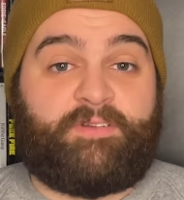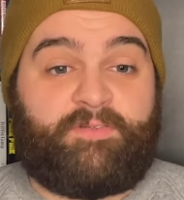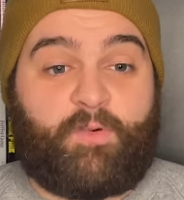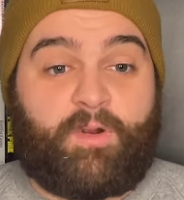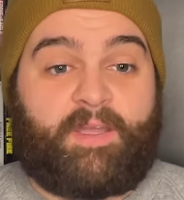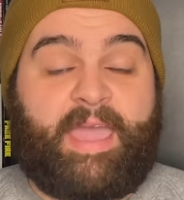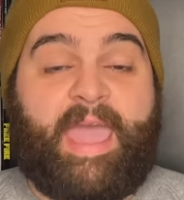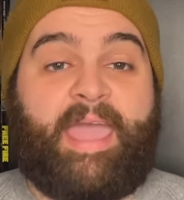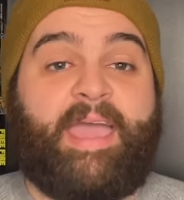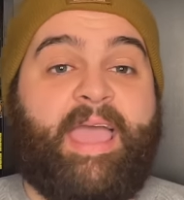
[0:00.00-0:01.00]

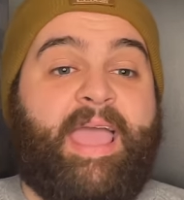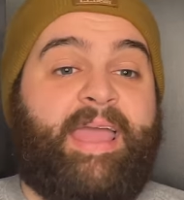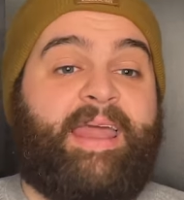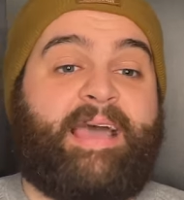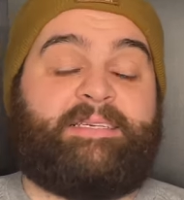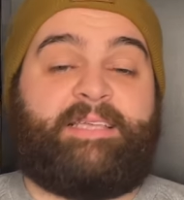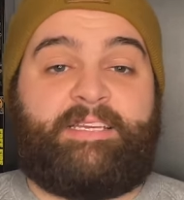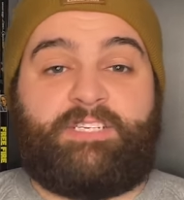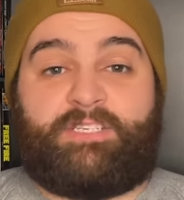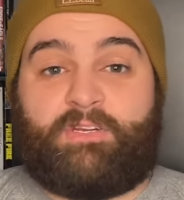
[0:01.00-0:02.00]
4K and has that
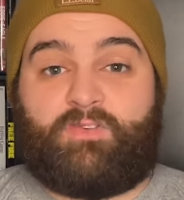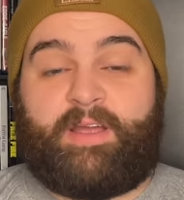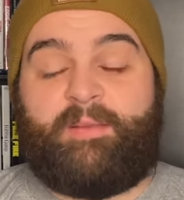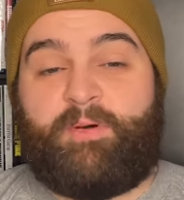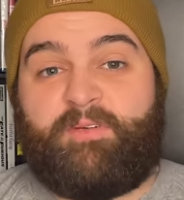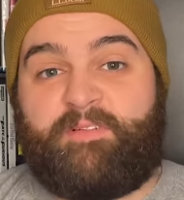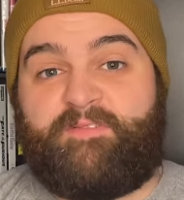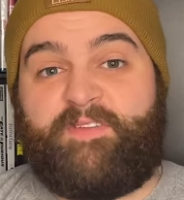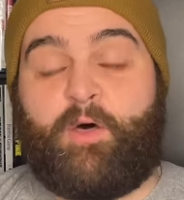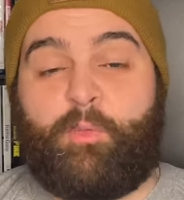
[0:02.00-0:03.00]
just incredible
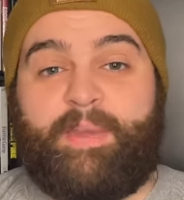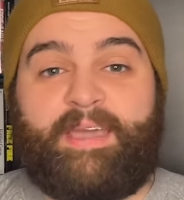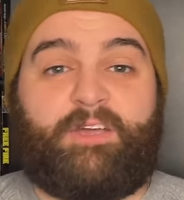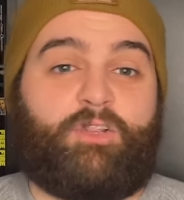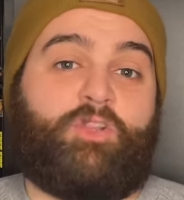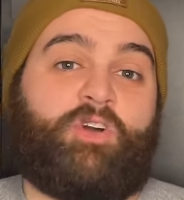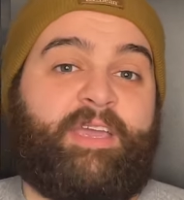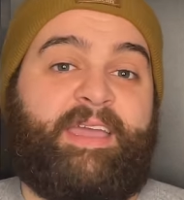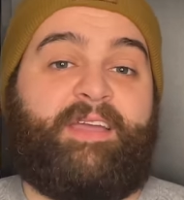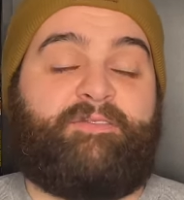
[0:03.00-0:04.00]
filmic look
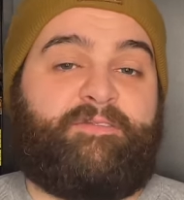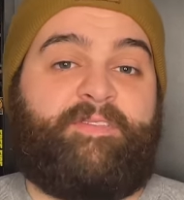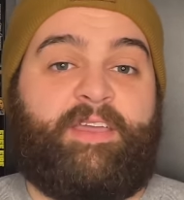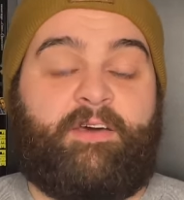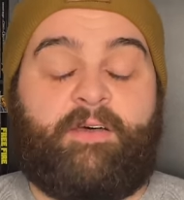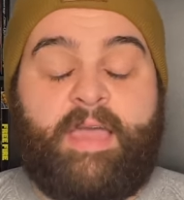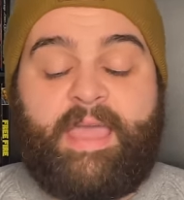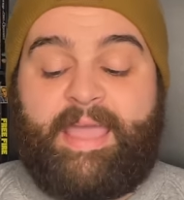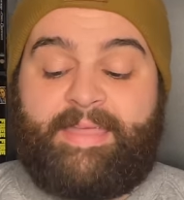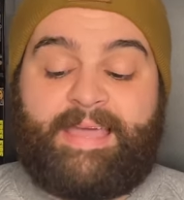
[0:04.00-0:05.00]
and feel.
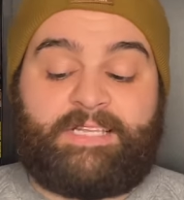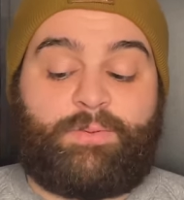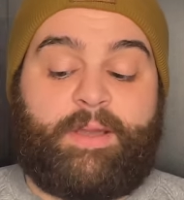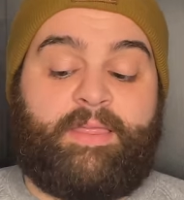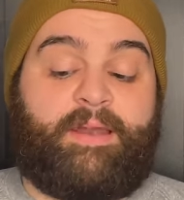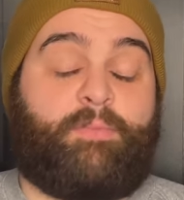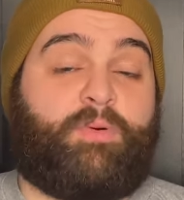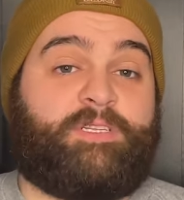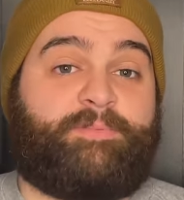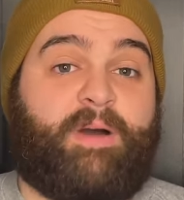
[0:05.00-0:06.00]
And that's why the number
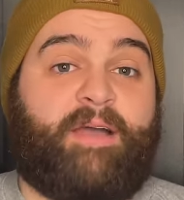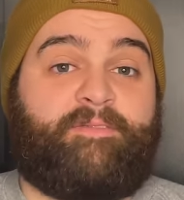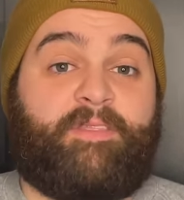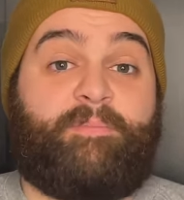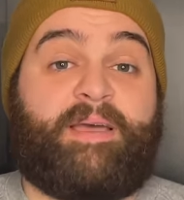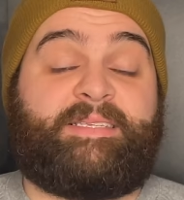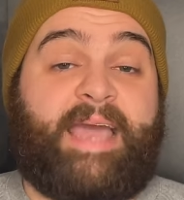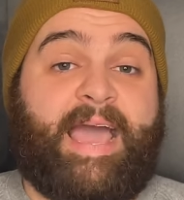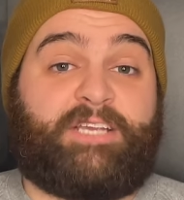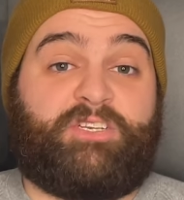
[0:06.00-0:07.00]
one spot for the best
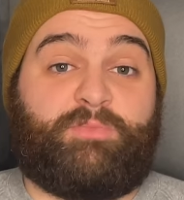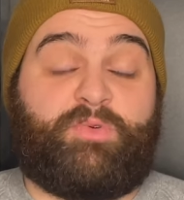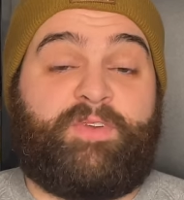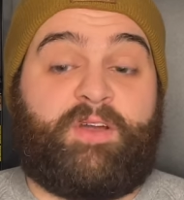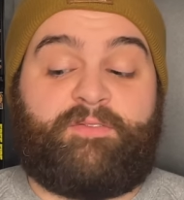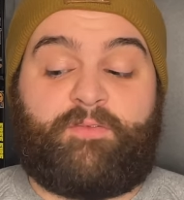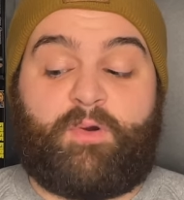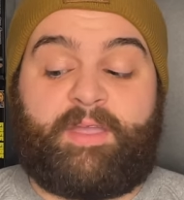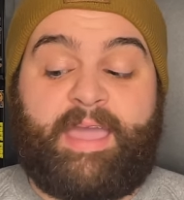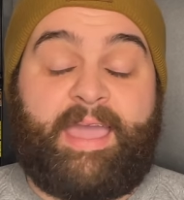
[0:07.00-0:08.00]
action movie on
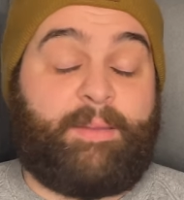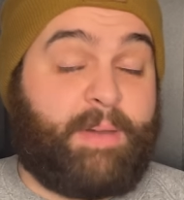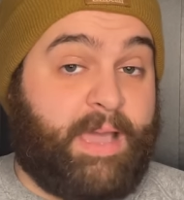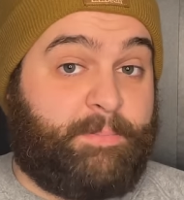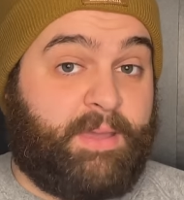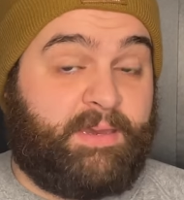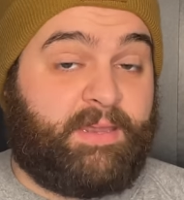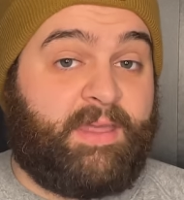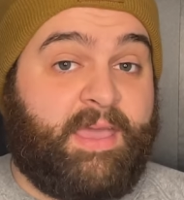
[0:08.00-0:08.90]
4K, in my opinion,